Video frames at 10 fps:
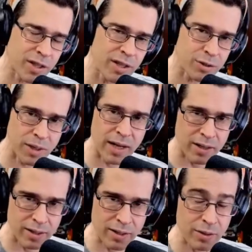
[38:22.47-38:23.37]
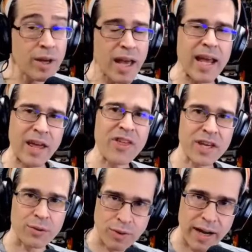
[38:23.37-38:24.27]
what I'd argue. And I think
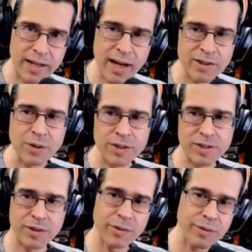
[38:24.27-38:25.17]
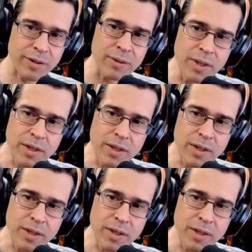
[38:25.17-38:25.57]
you're right. I don't disagree with you.